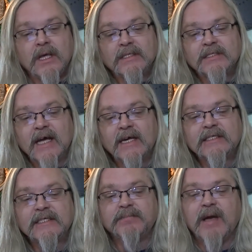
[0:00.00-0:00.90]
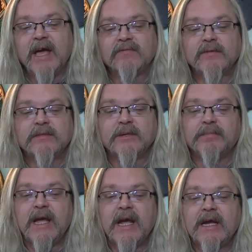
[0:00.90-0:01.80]
Scientists back from
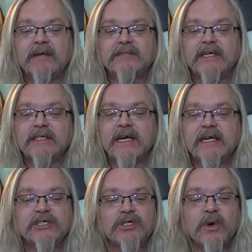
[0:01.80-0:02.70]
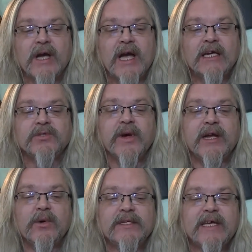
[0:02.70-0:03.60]
Japan, I've seen data showing highest
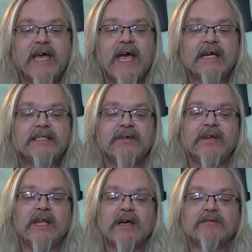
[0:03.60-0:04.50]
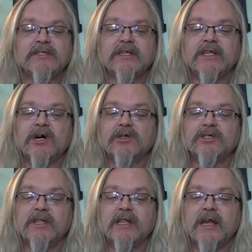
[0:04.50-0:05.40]
radioactivity levels in the
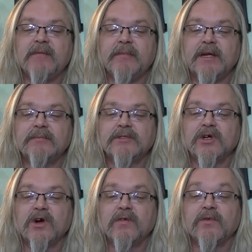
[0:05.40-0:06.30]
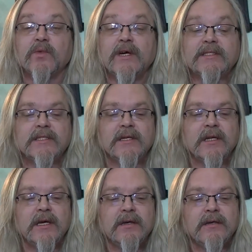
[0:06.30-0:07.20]
ocean that have been observed
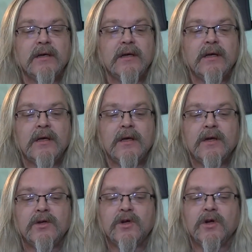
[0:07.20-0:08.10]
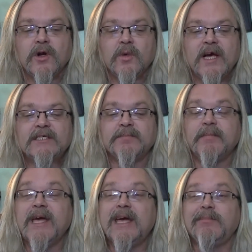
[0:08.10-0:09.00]
recently. Nuclear waste
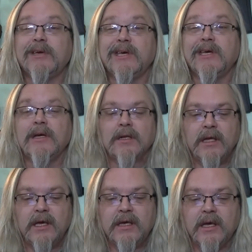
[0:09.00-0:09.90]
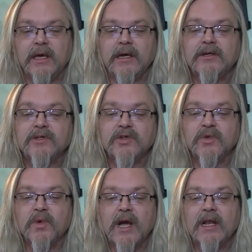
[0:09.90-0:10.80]
may be leaking
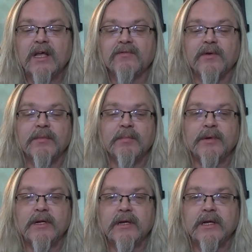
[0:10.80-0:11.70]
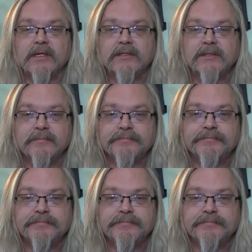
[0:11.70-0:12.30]
directly from the buildings.